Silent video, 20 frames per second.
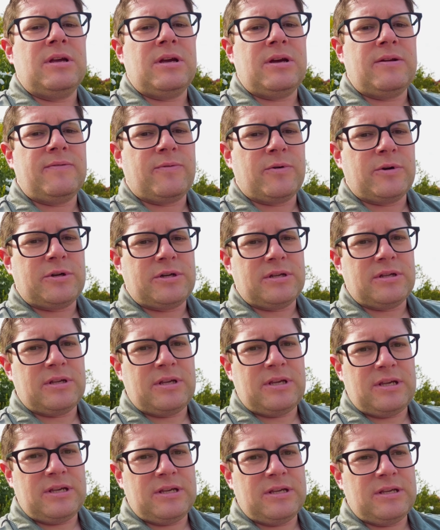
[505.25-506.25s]

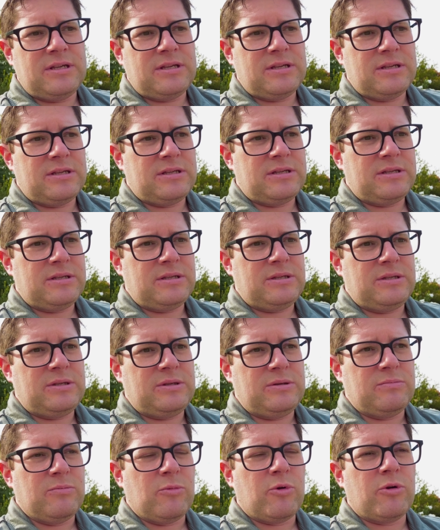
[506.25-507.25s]
Unfortunately,
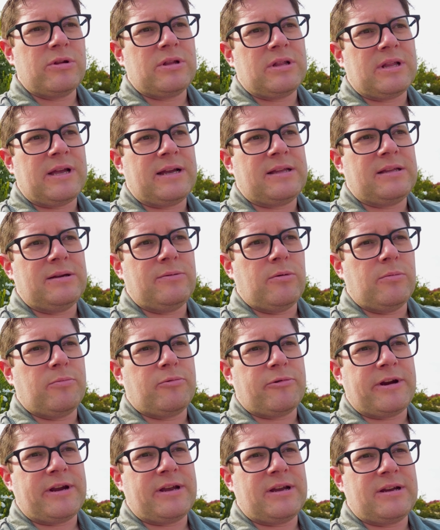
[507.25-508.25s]
you more than likely will
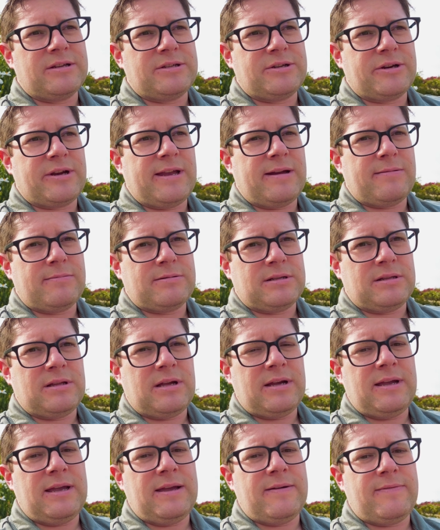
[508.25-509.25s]
break it because your camera is a
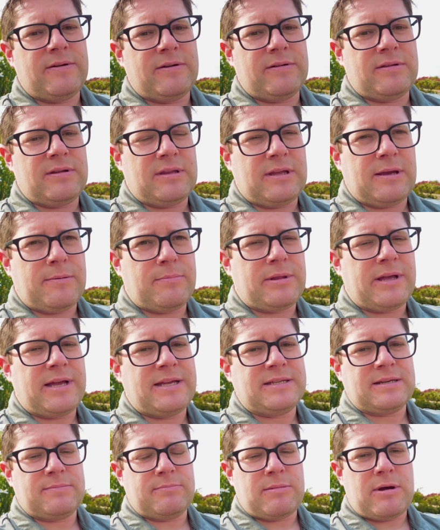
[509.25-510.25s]
lot heavier than that
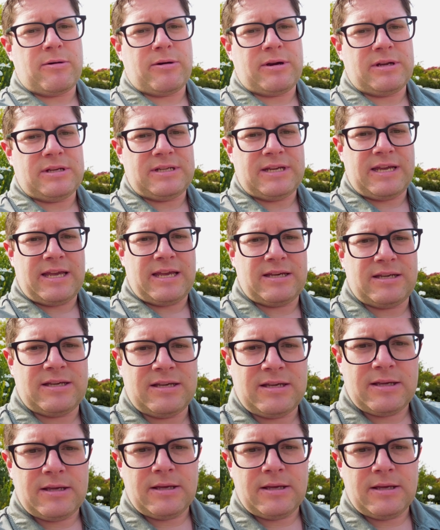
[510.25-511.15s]
plastic mount can take.